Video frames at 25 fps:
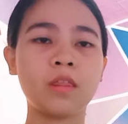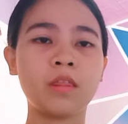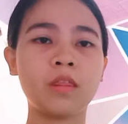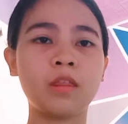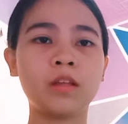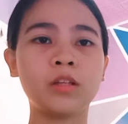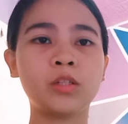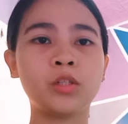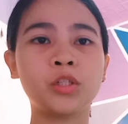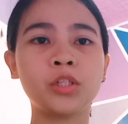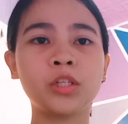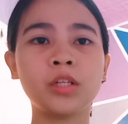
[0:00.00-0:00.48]

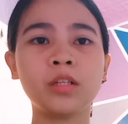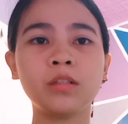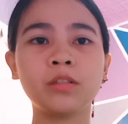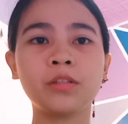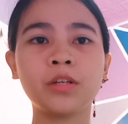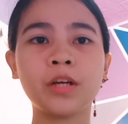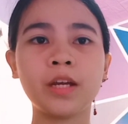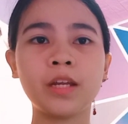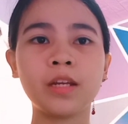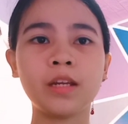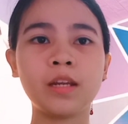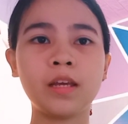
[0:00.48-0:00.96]
the
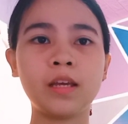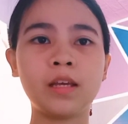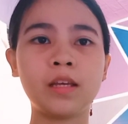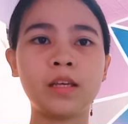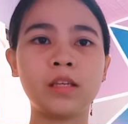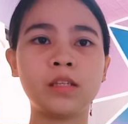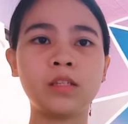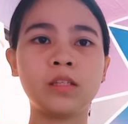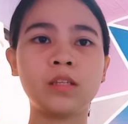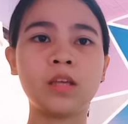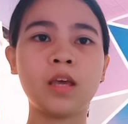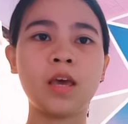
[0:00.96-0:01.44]
children
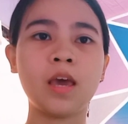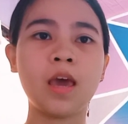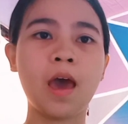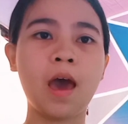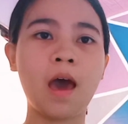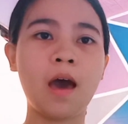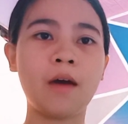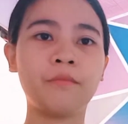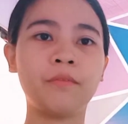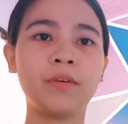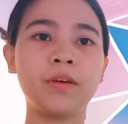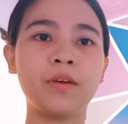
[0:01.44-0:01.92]
is
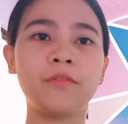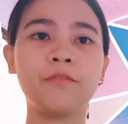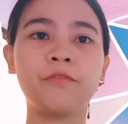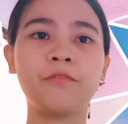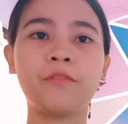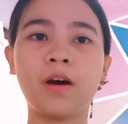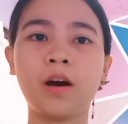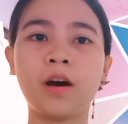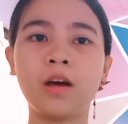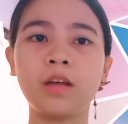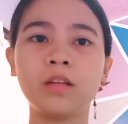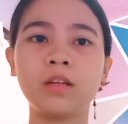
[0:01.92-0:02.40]
having
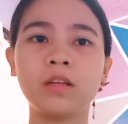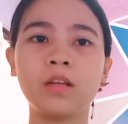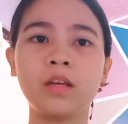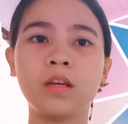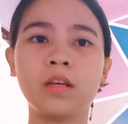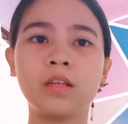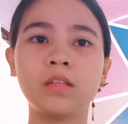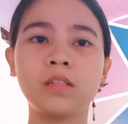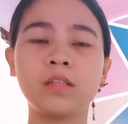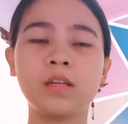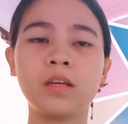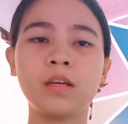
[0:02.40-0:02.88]
fun
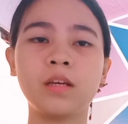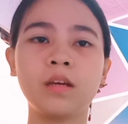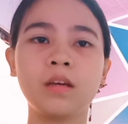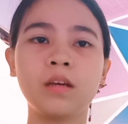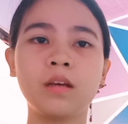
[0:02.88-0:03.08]
and